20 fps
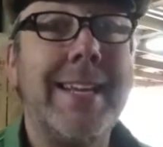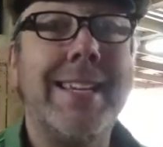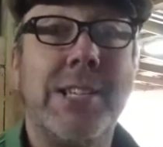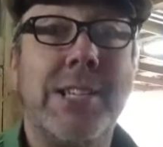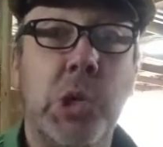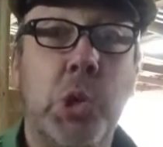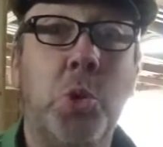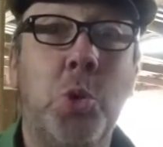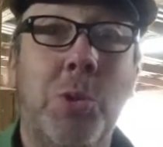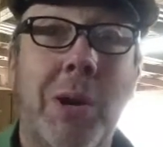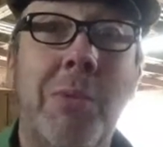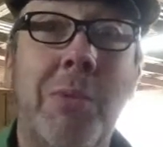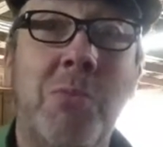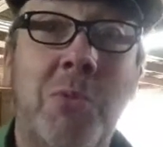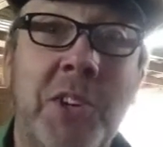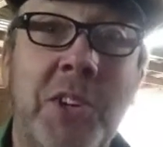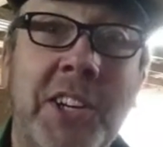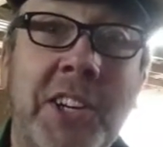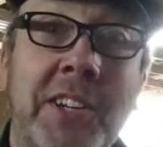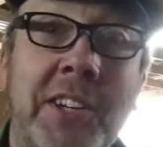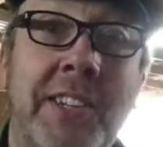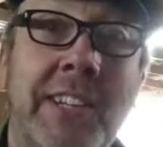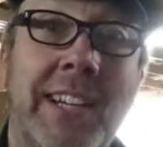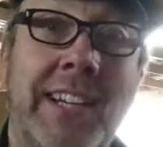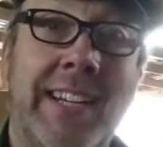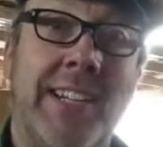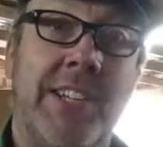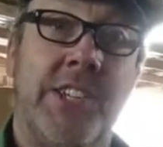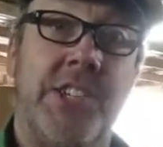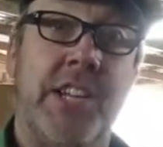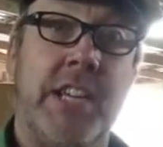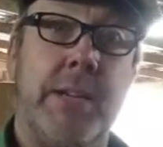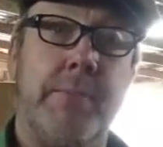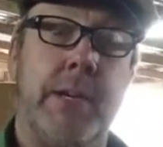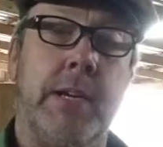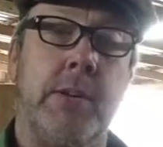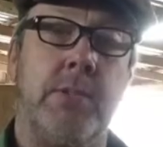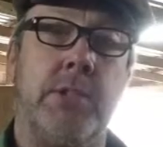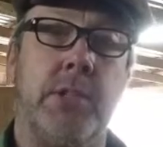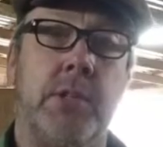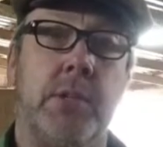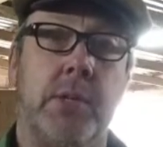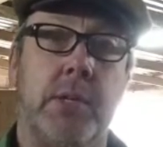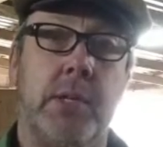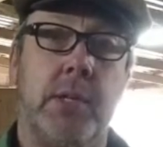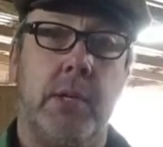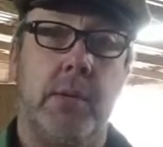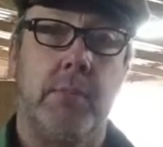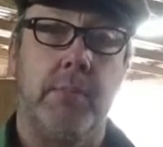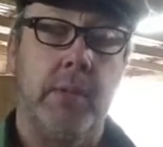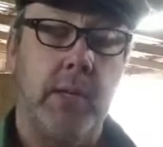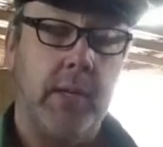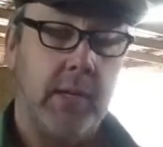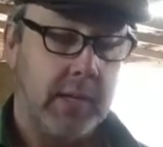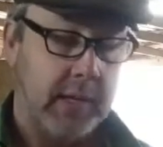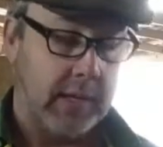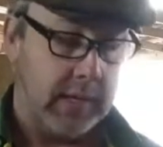it's all one word at gmail.com.